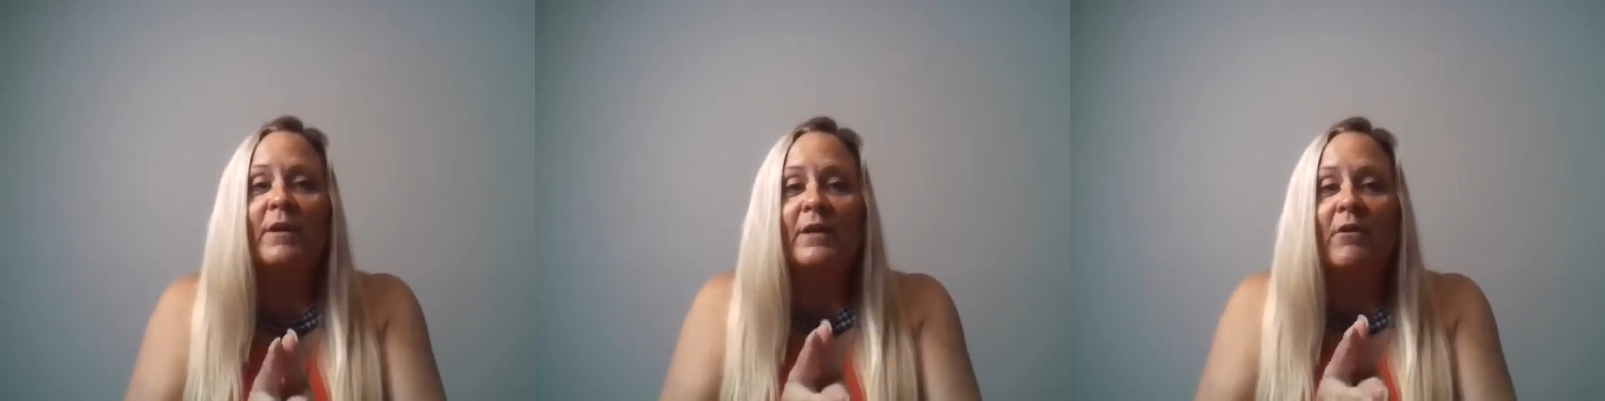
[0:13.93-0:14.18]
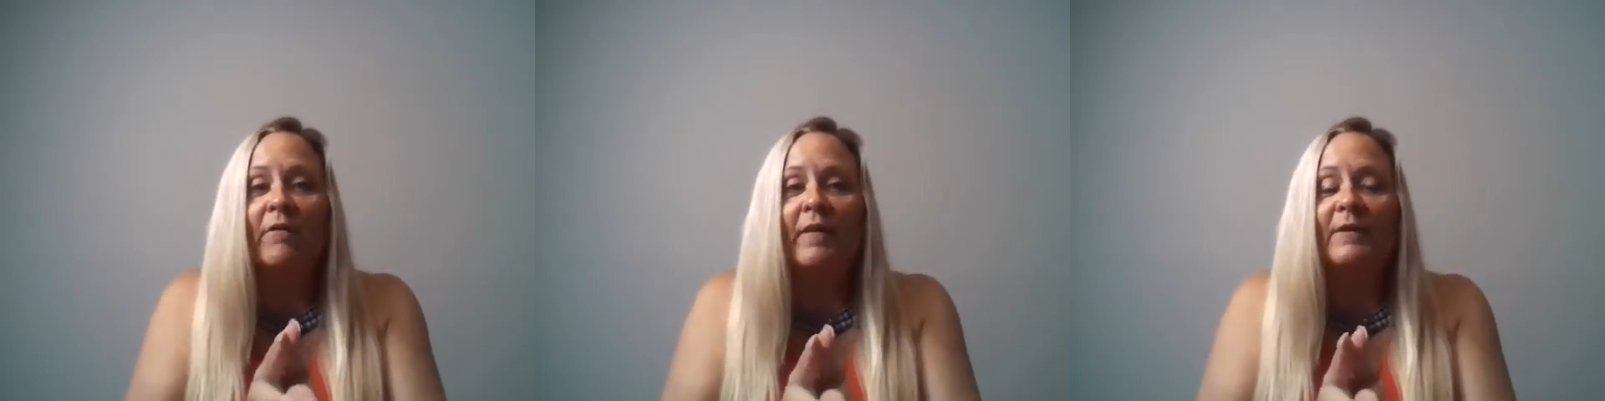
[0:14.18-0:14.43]
an
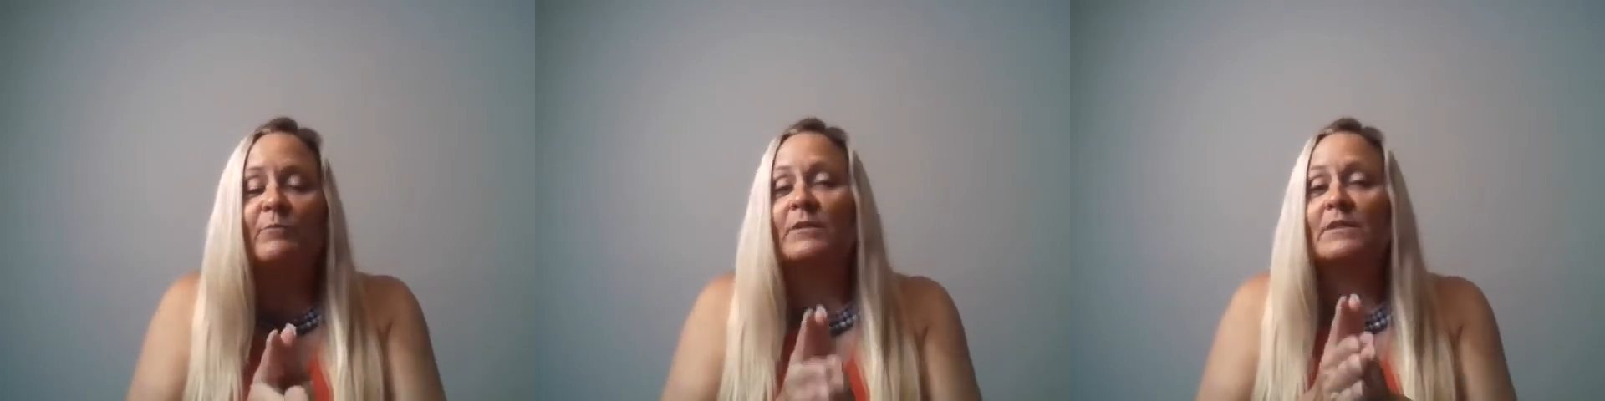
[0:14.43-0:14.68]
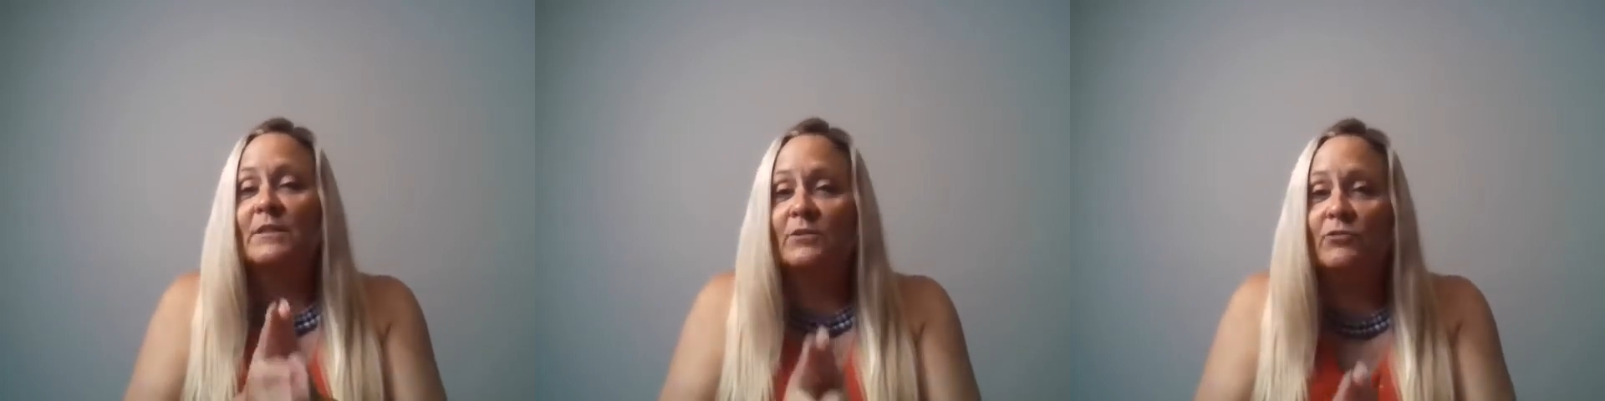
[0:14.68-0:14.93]
online
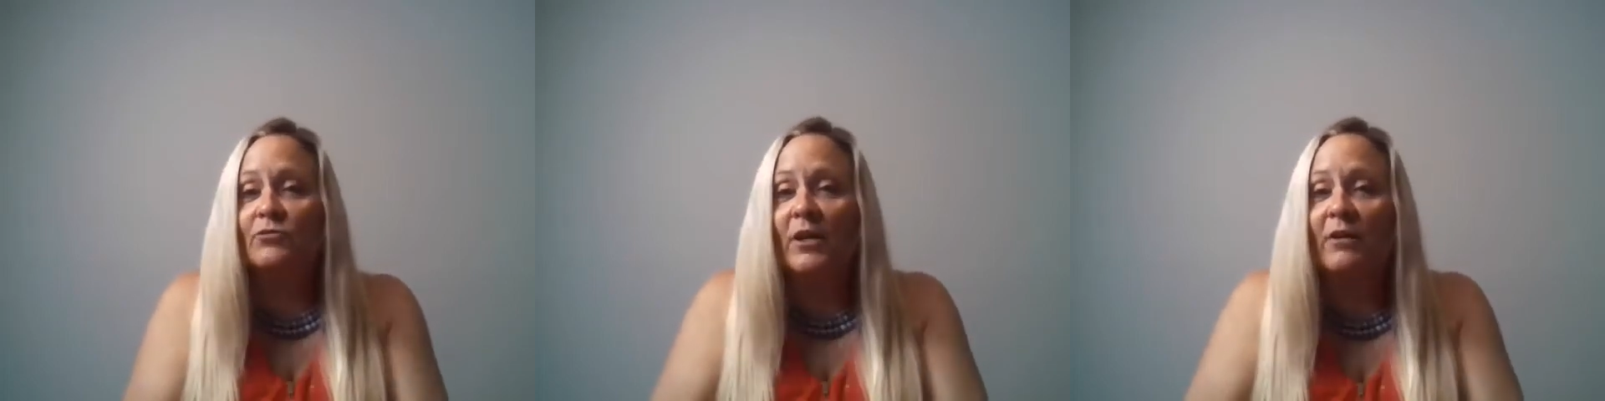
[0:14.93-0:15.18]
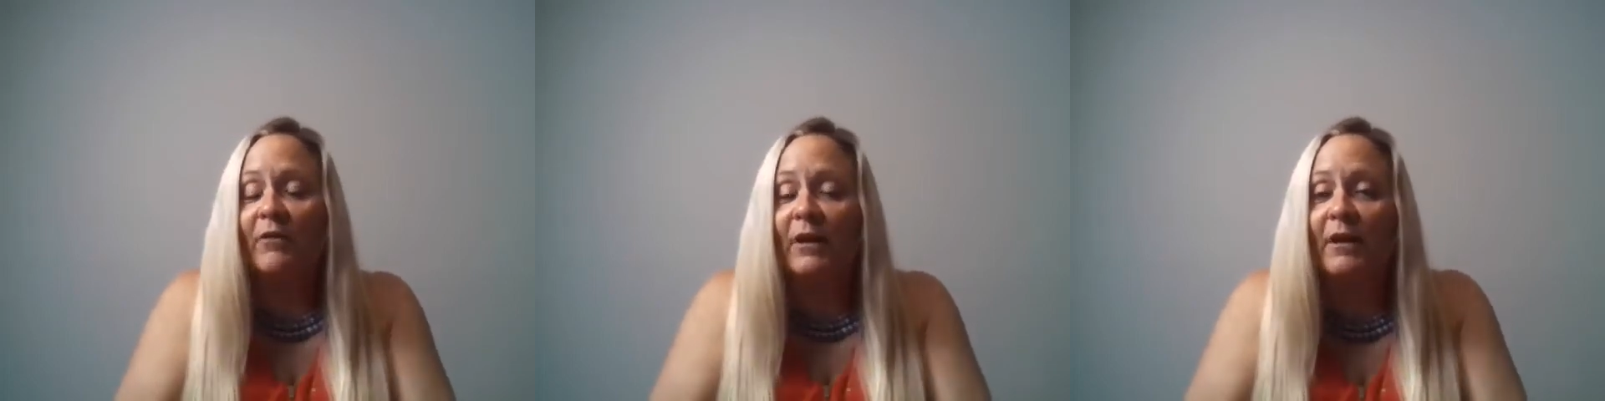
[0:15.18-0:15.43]
business or
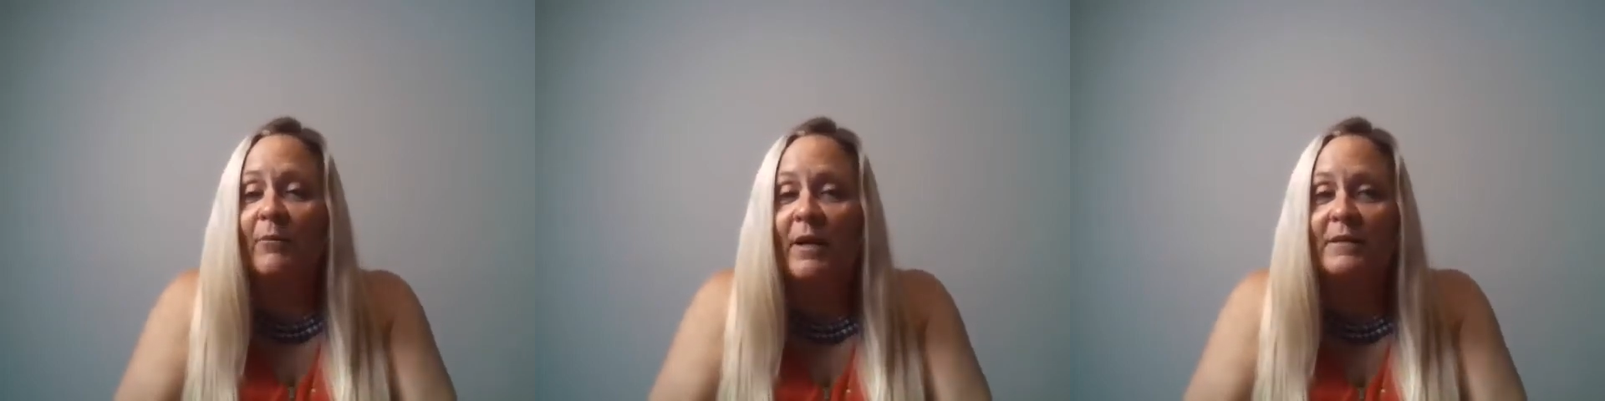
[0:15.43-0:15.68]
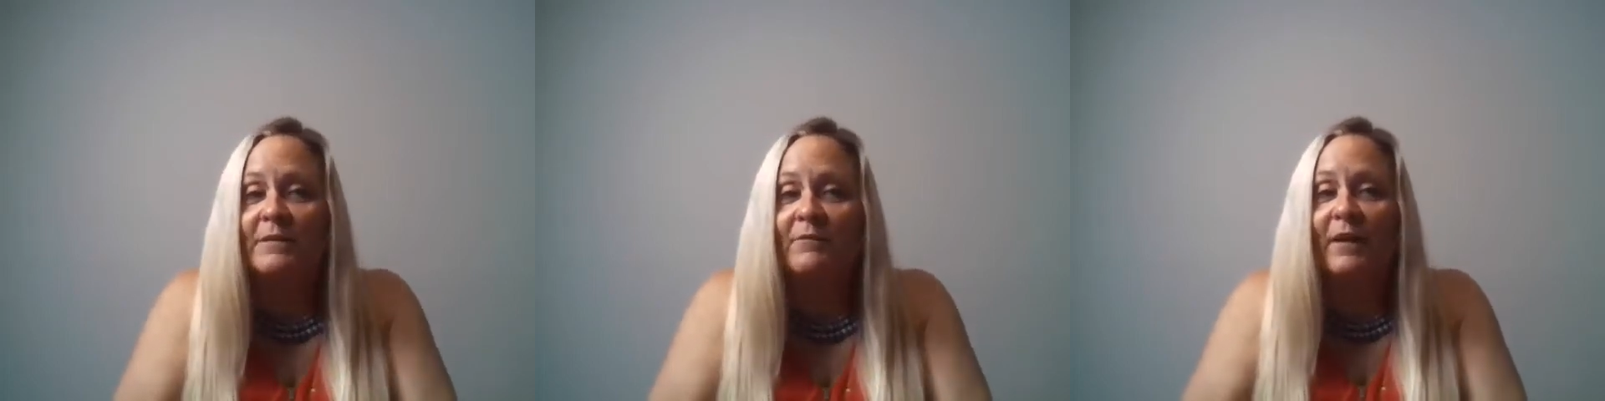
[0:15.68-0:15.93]
generating a passive